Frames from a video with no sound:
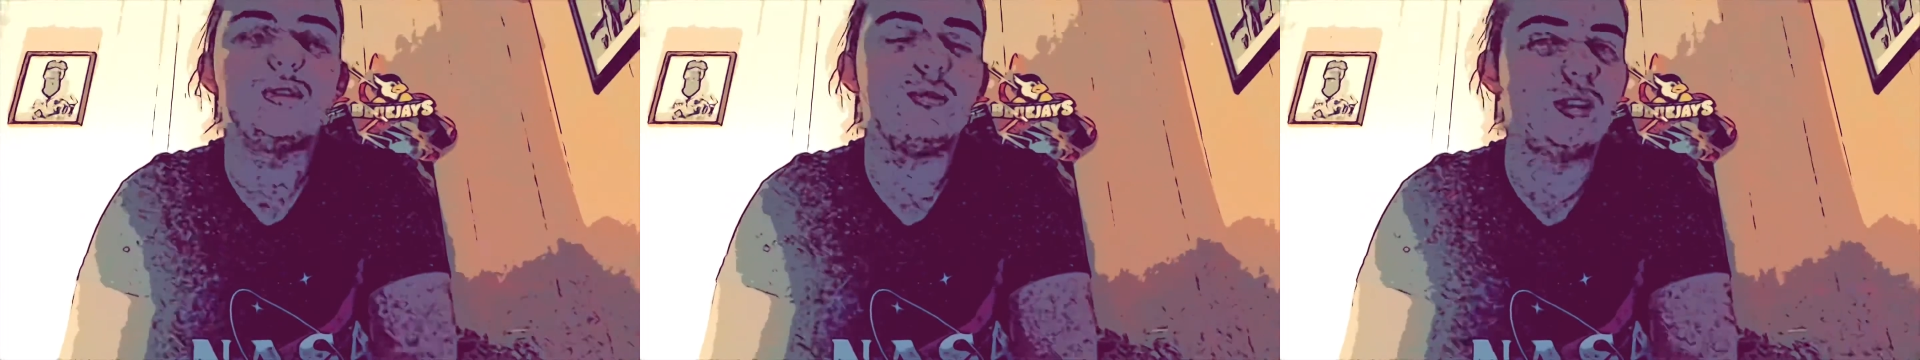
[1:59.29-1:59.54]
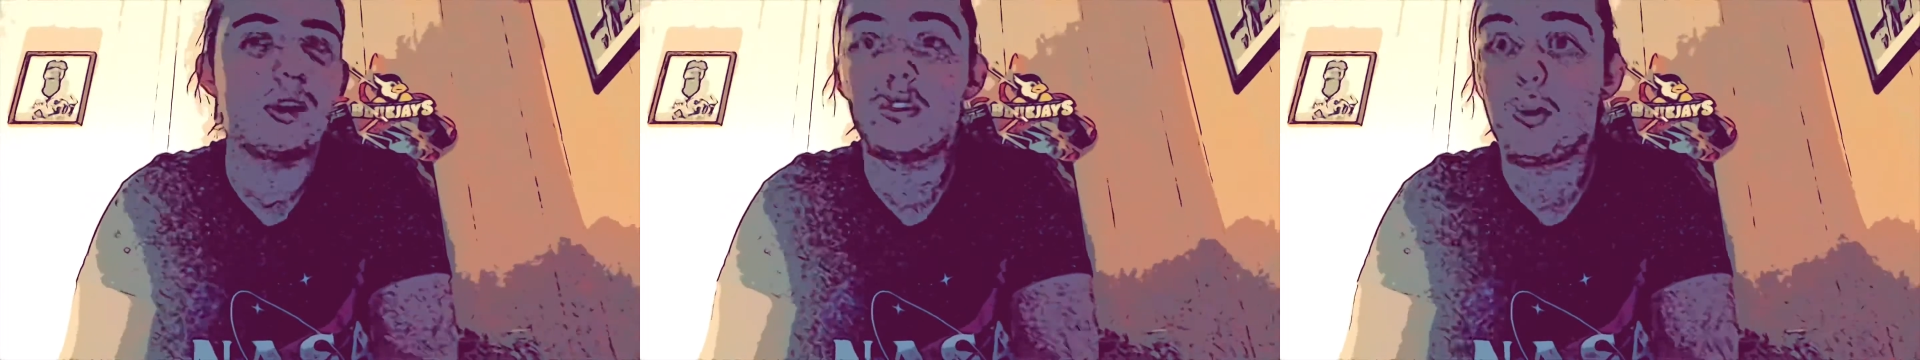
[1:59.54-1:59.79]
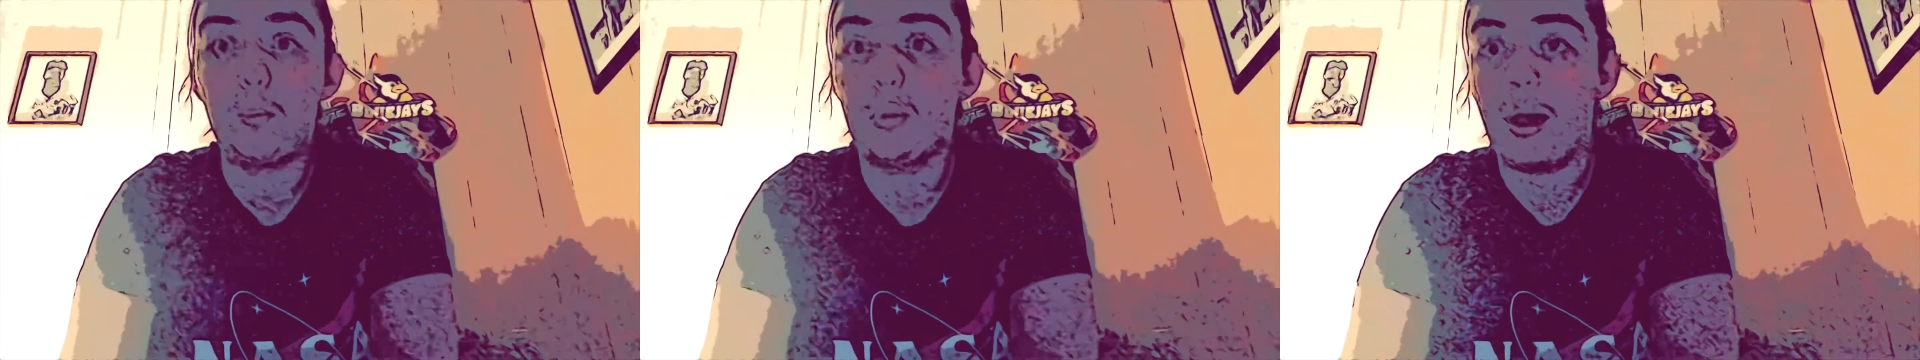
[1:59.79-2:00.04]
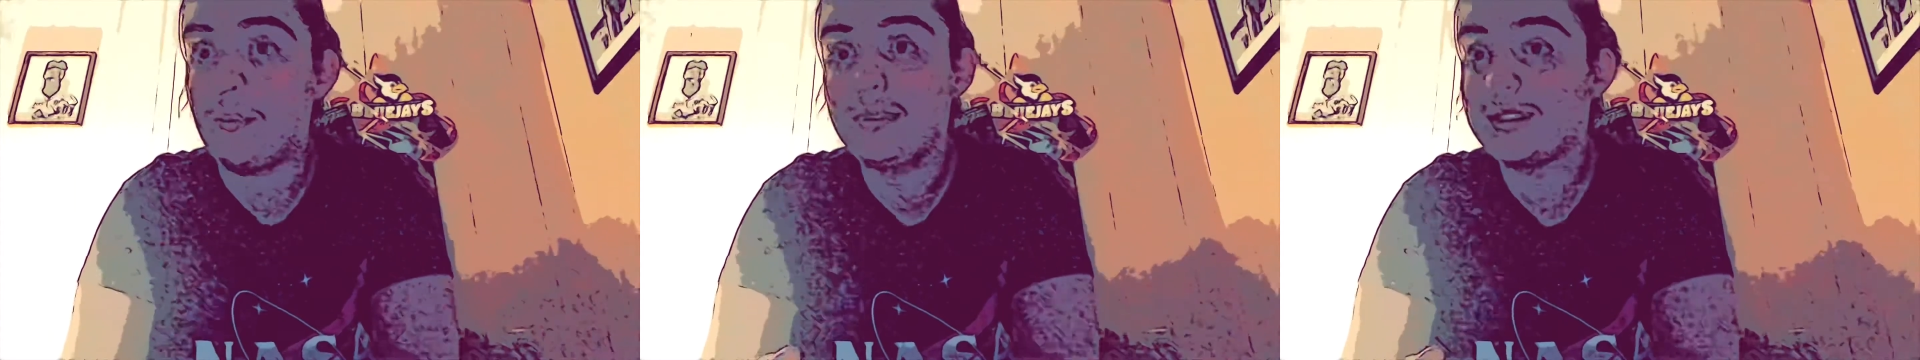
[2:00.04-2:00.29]
there are no
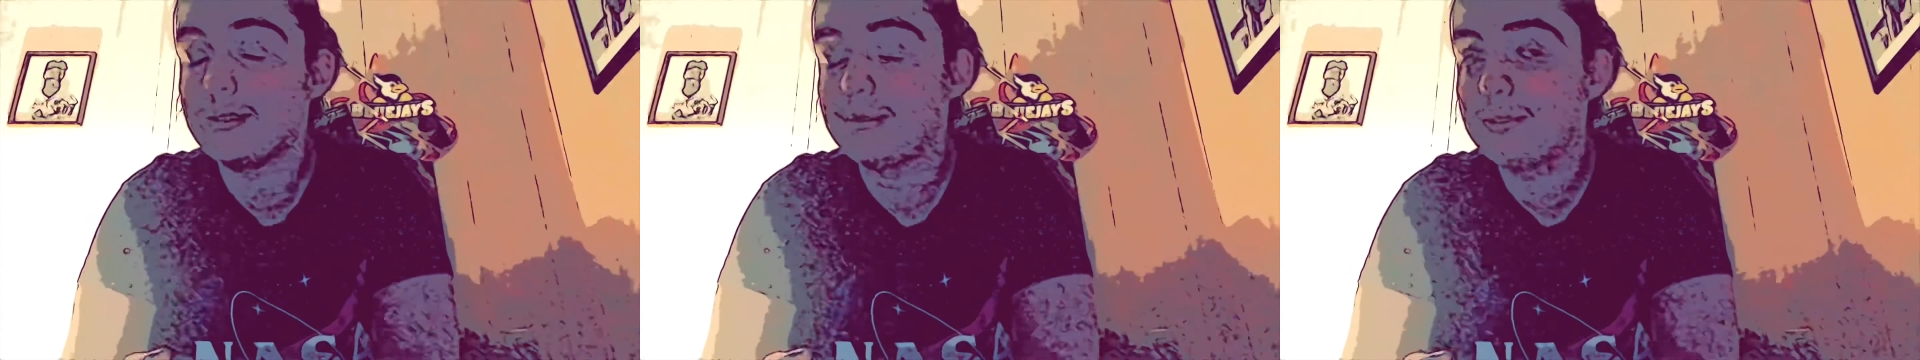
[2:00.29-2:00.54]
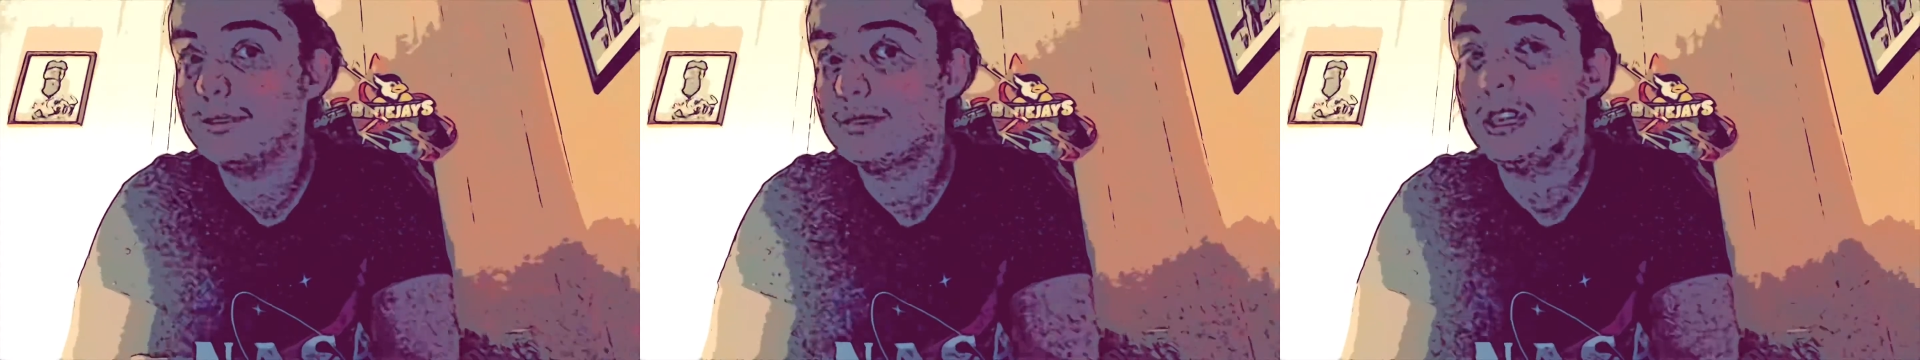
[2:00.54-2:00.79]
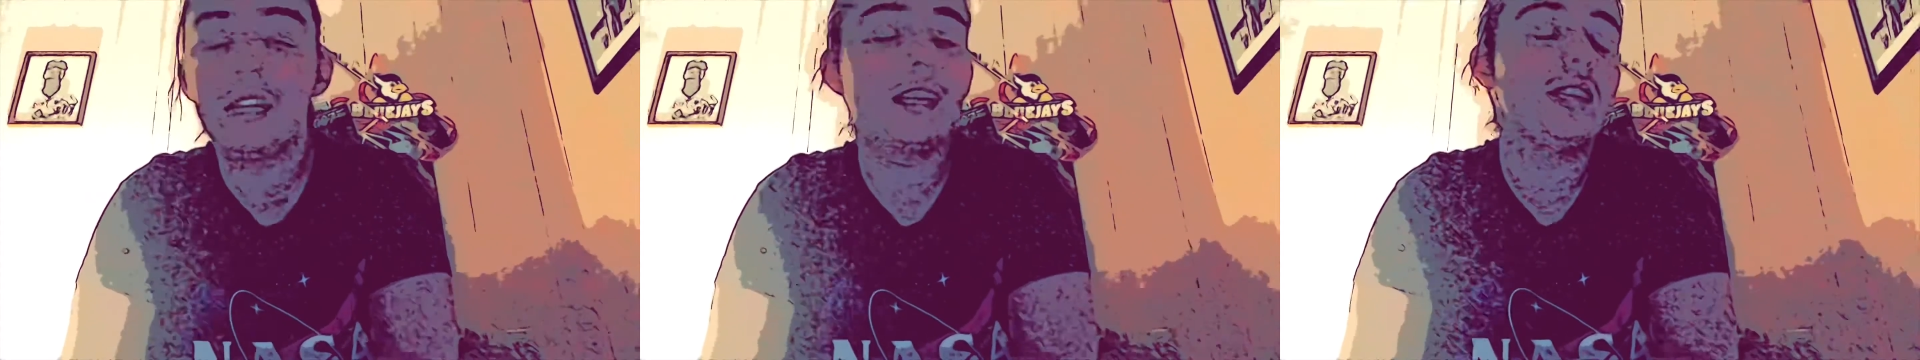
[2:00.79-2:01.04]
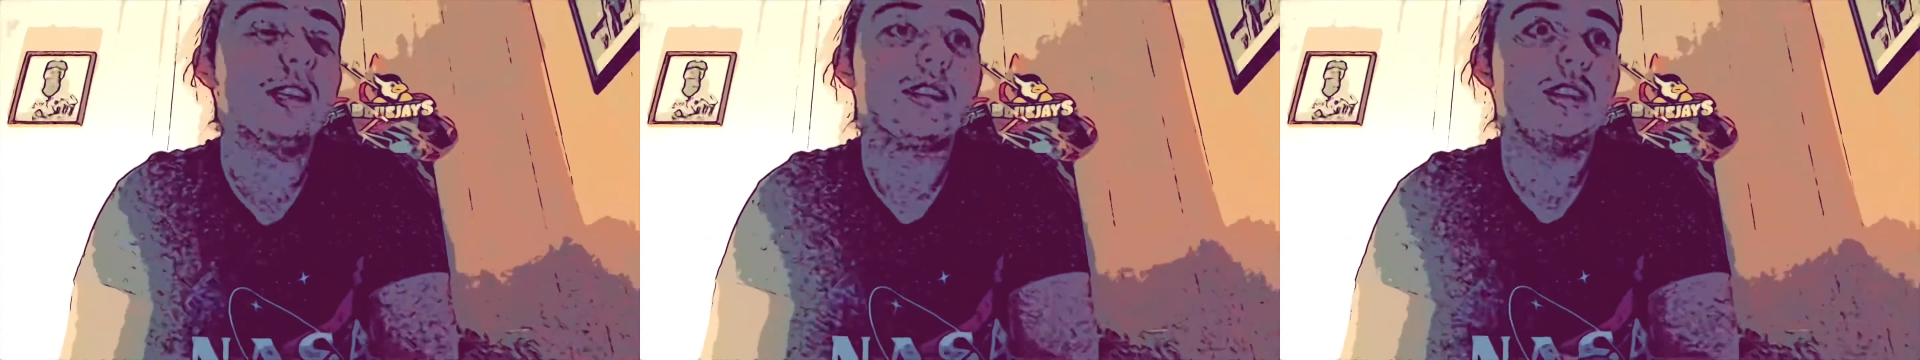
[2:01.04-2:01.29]
prompts.
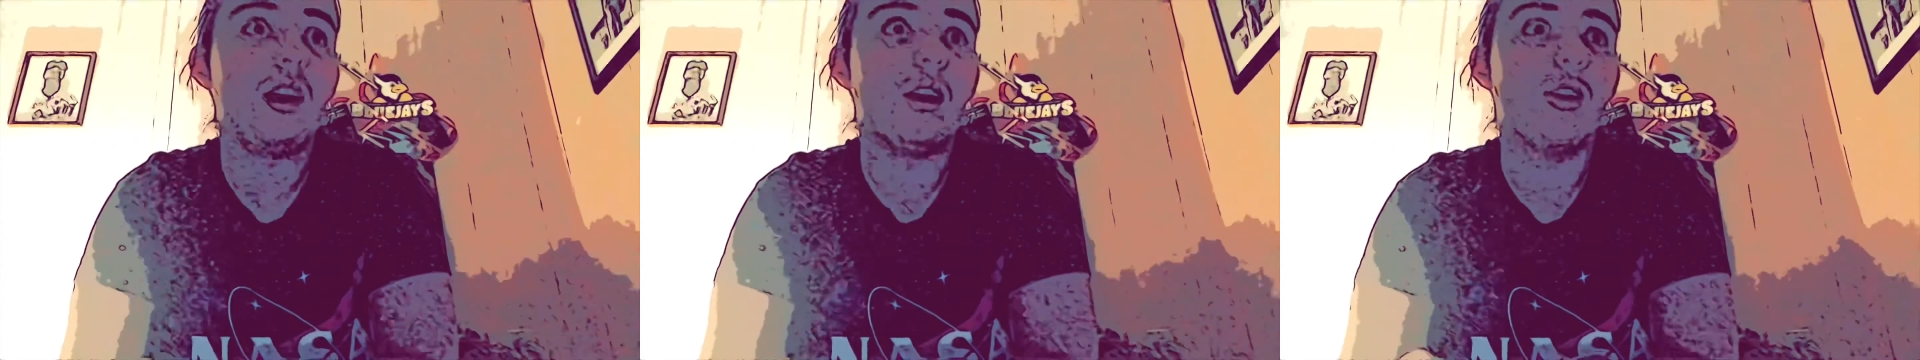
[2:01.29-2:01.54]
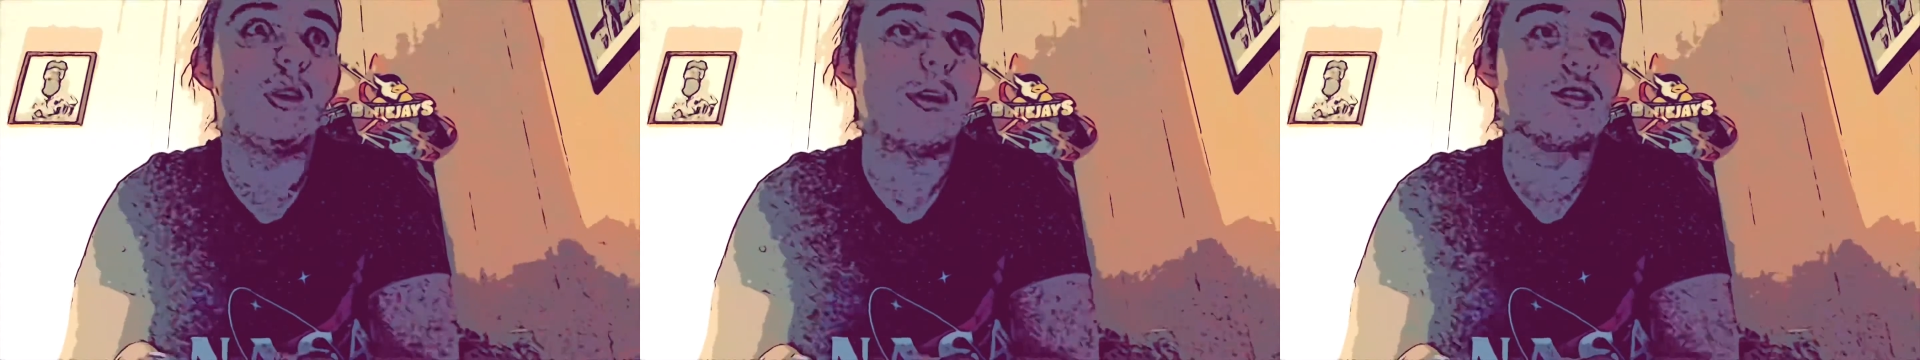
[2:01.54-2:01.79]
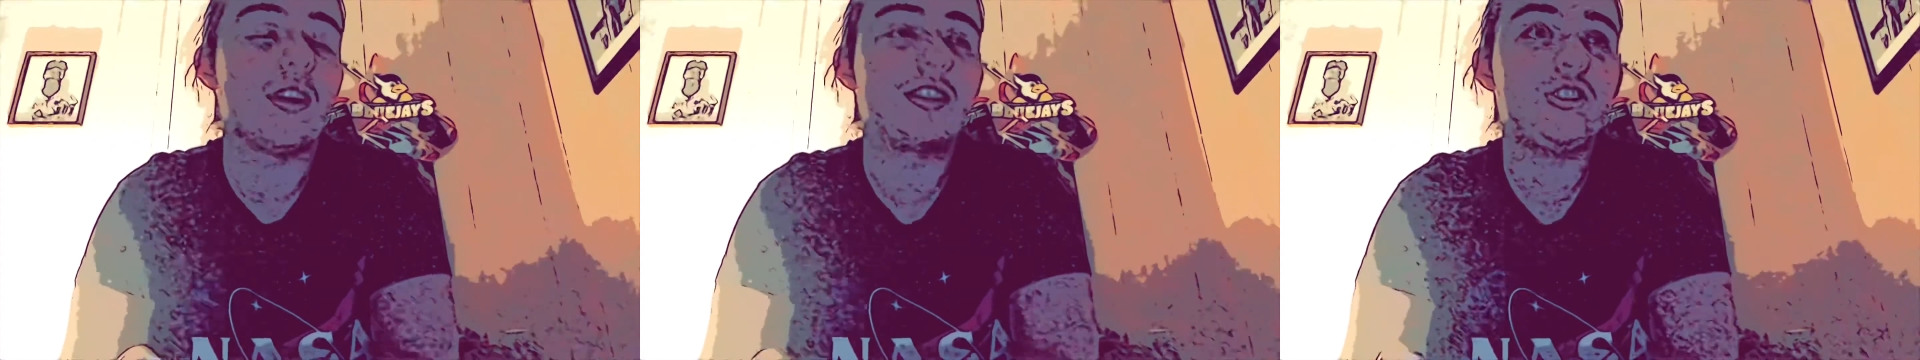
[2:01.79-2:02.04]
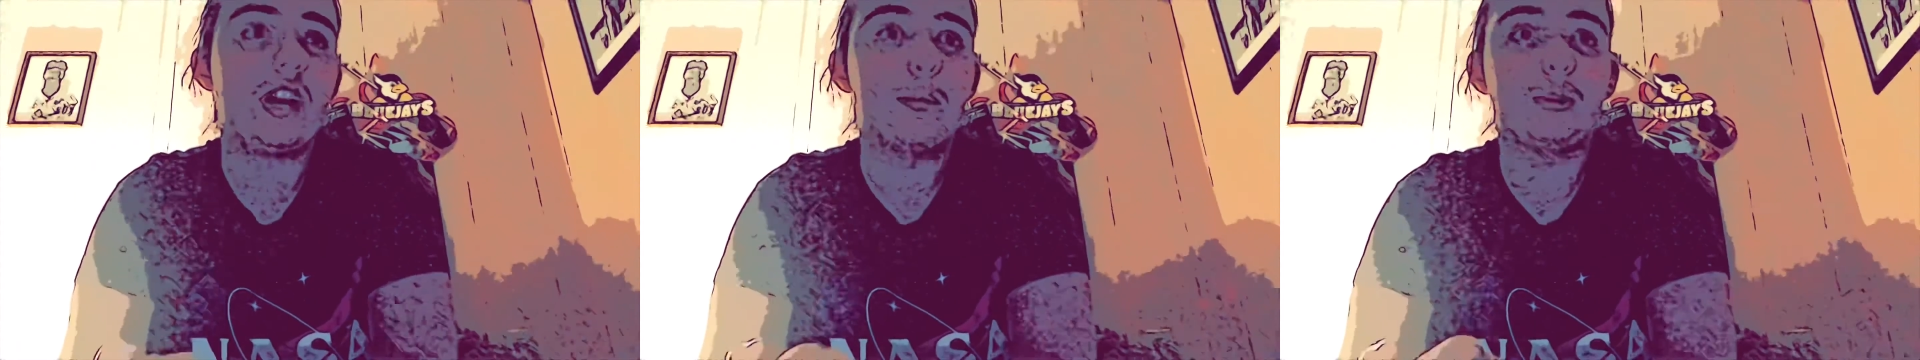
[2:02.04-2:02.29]
Um, as long as
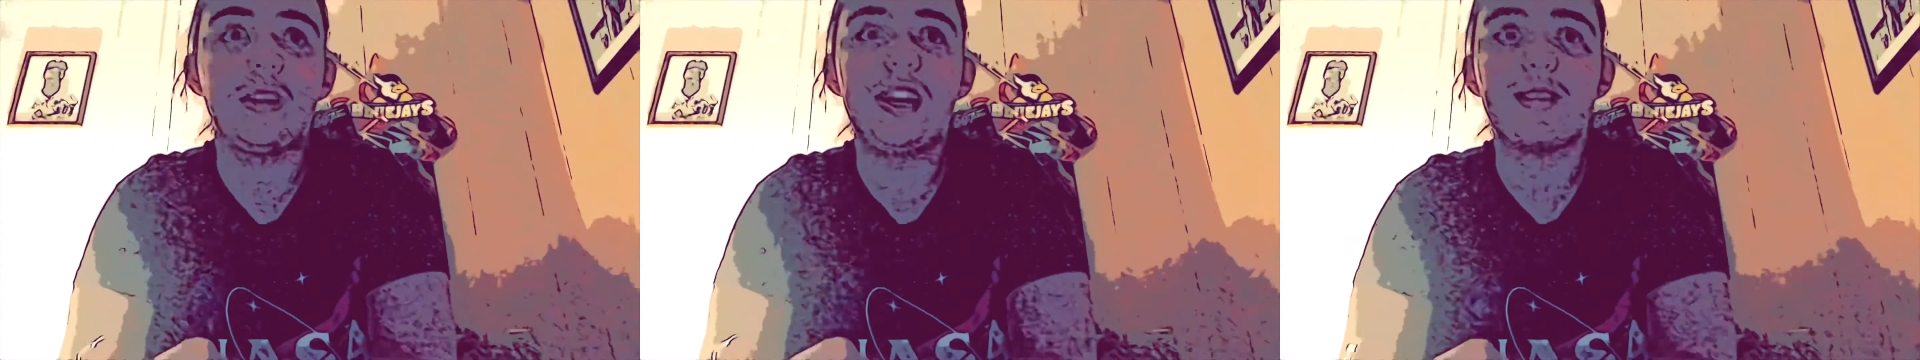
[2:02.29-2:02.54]
you're able to read as